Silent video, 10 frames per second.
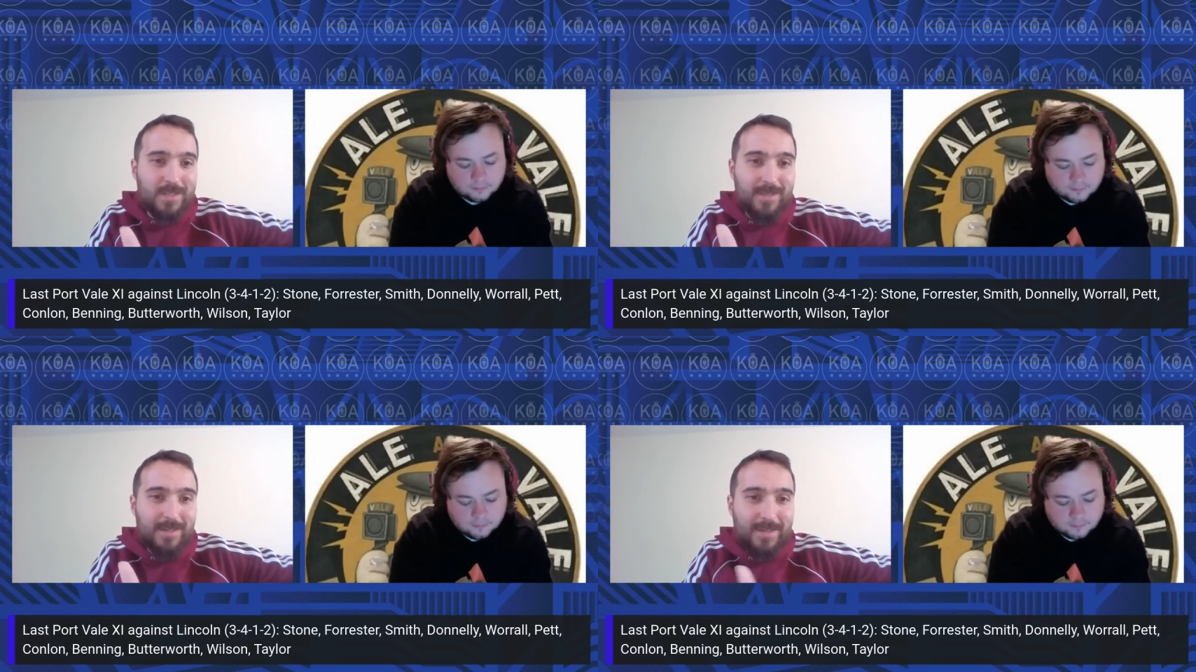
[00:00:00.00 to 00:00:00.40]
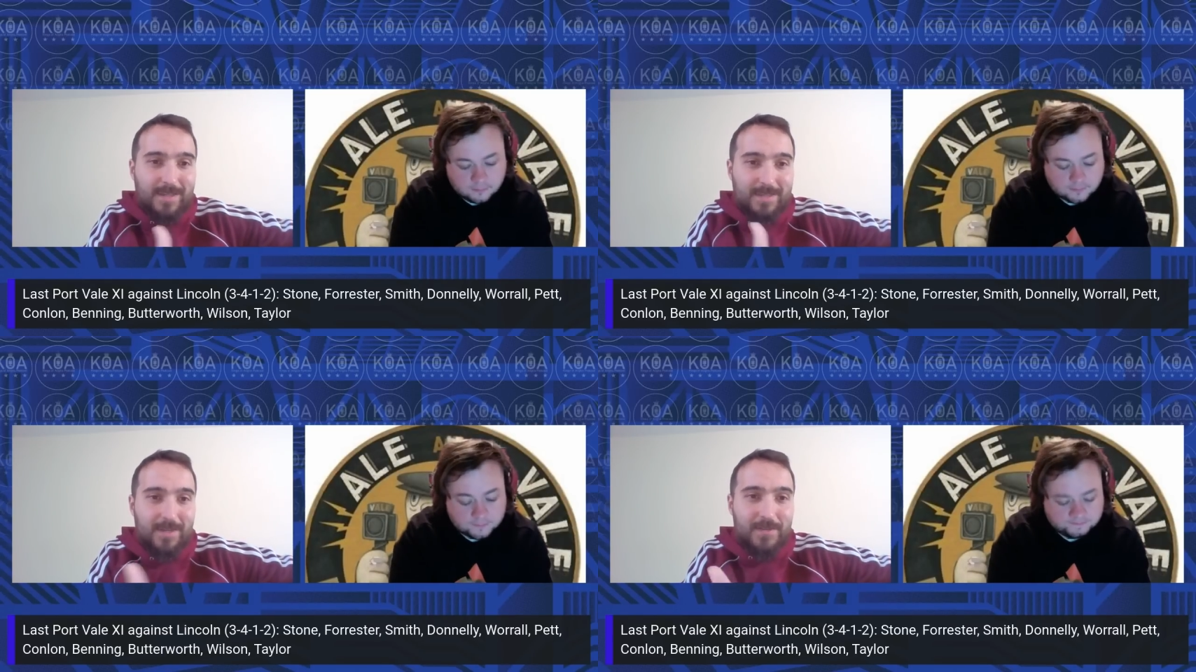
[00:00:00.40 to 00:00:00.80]

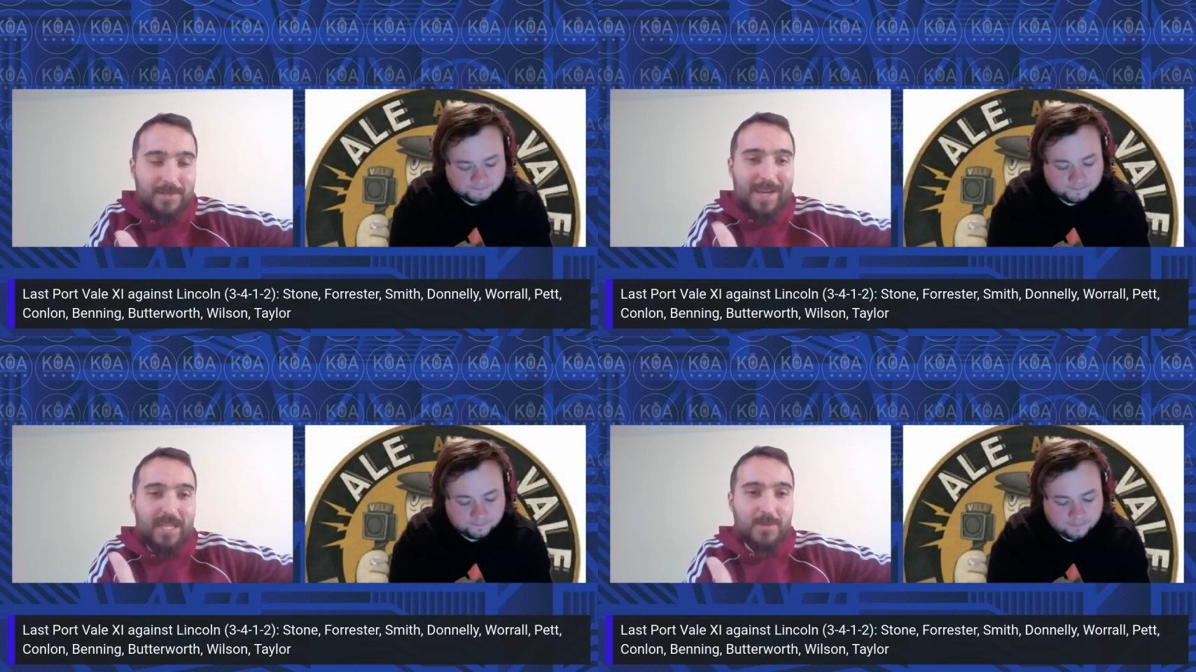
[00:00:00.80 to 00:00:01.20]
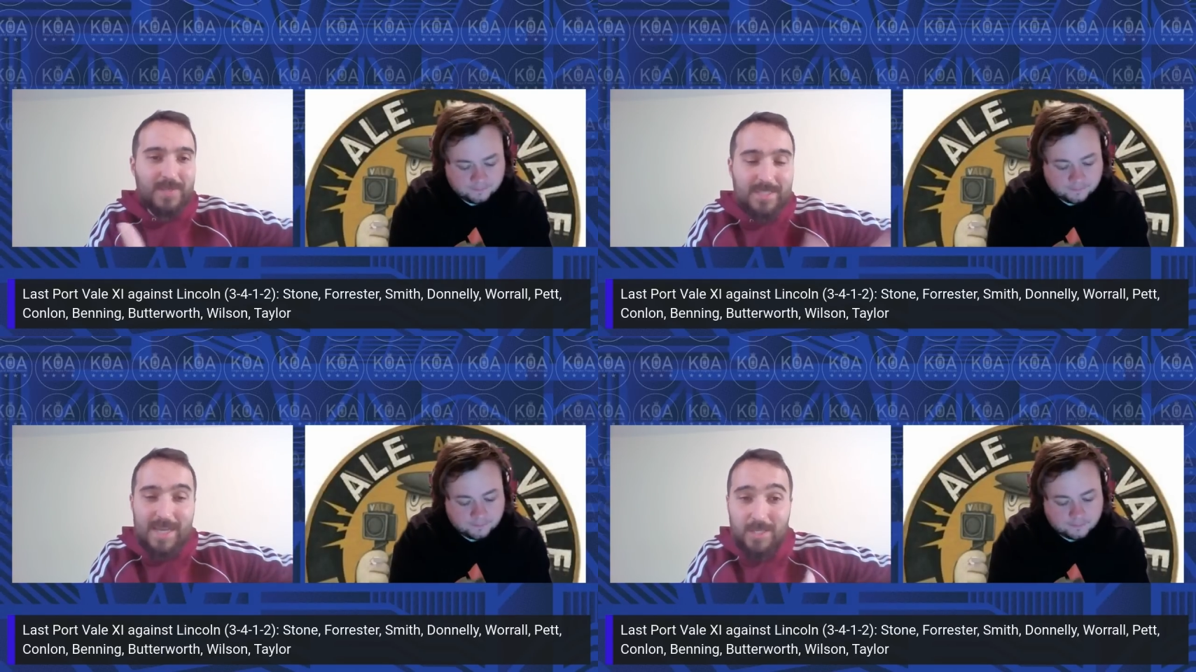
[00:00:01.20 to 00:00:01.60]
Speaker 1: He's you know his manager's been
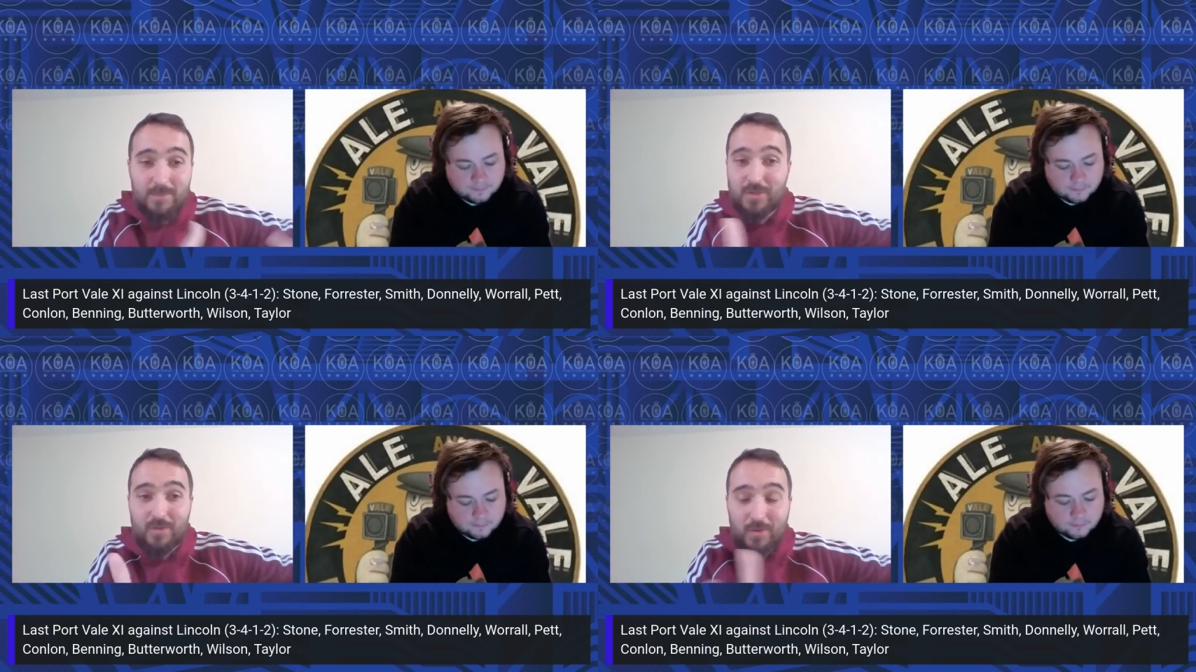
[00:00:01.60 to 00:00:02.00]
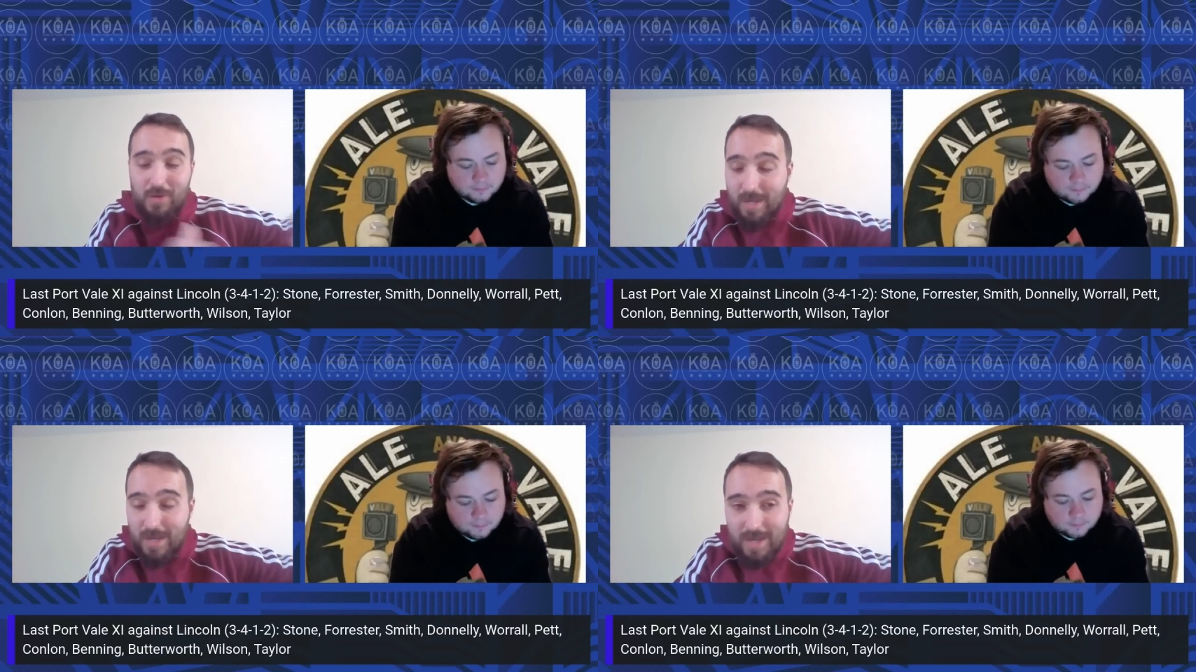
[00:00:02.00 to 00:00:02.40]
sacked, I'm sure,
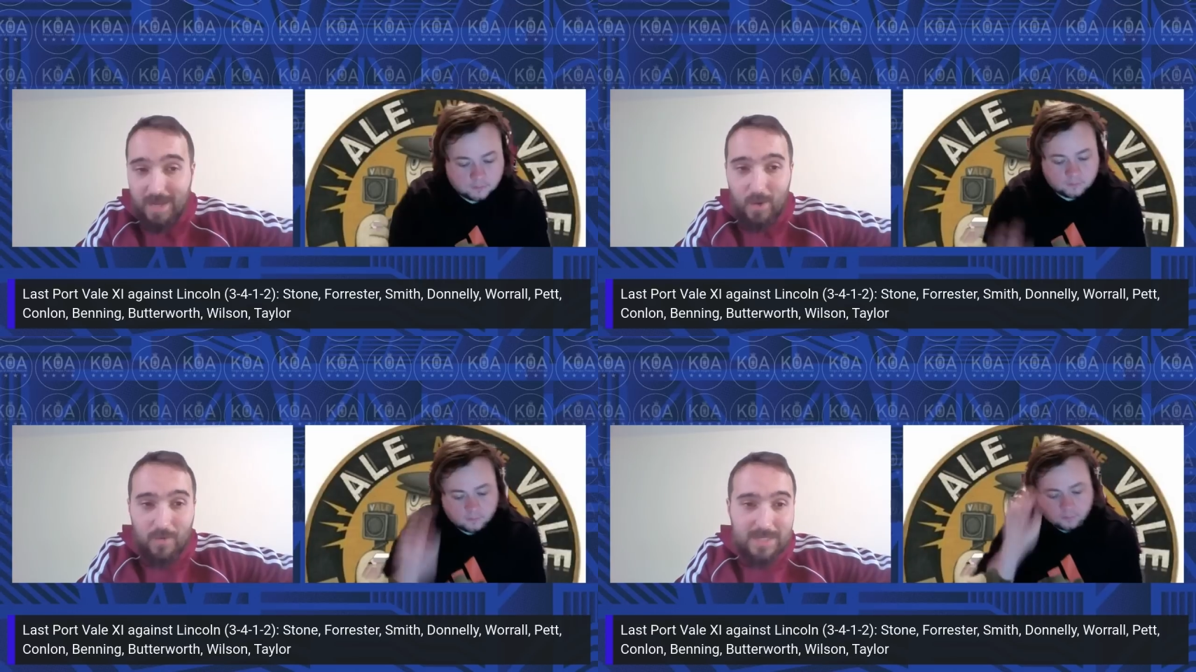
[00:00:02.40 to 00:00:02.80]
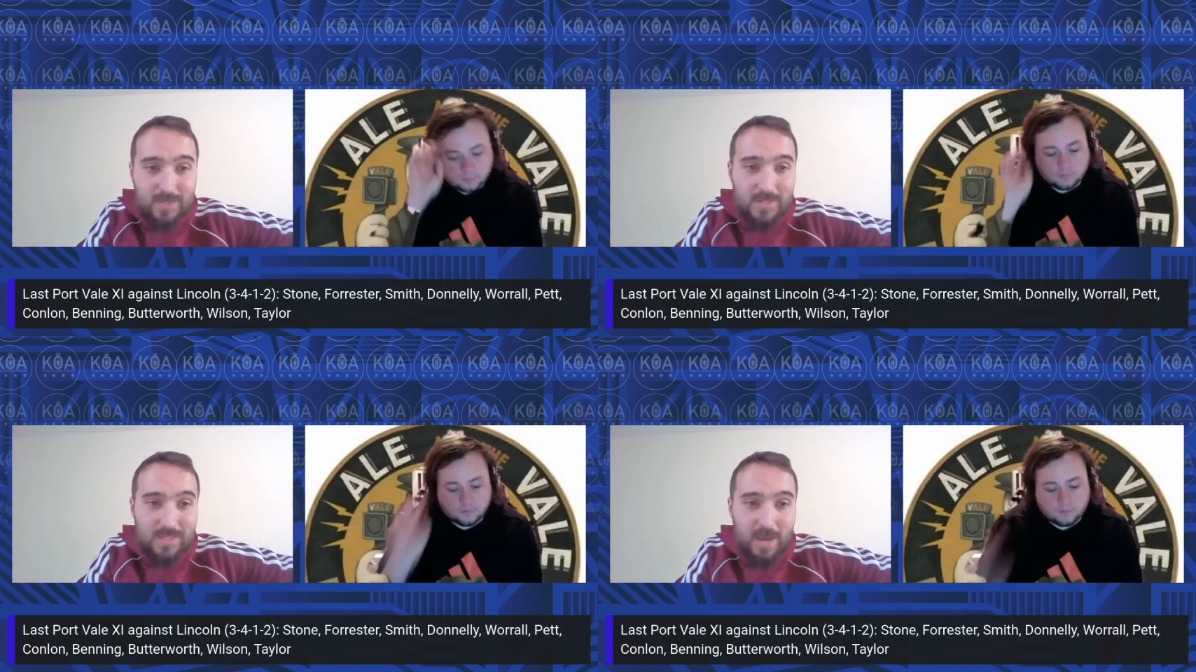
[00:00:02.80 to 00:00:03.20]
and all that
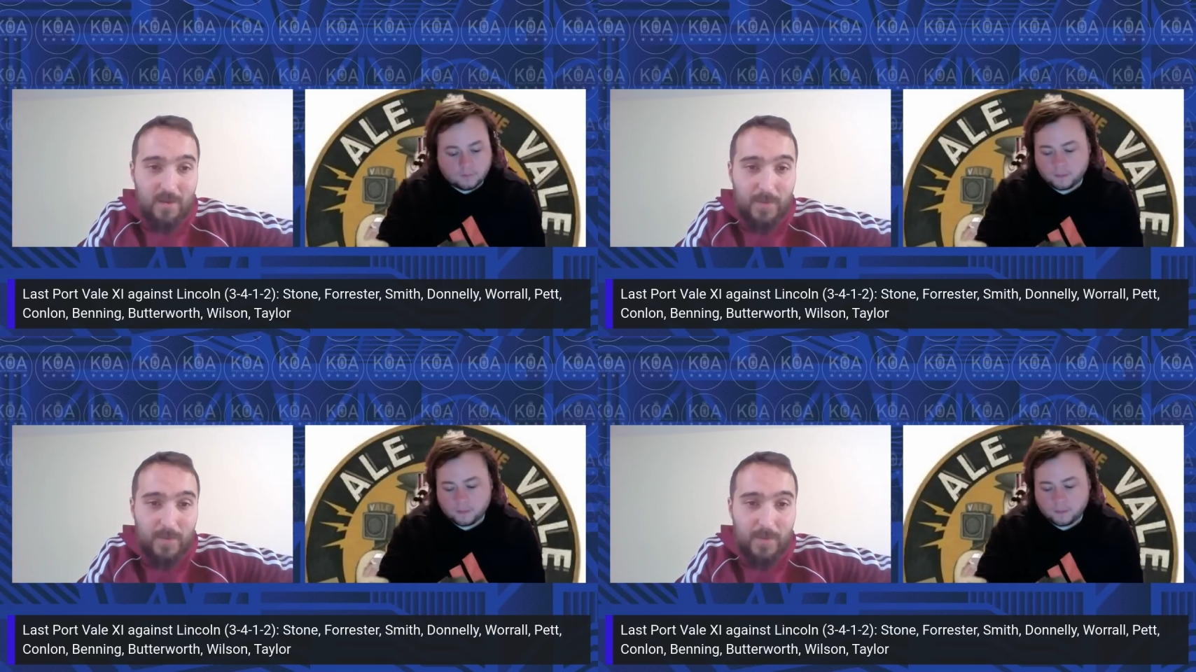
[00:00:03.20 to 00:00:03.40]
sort of stuff.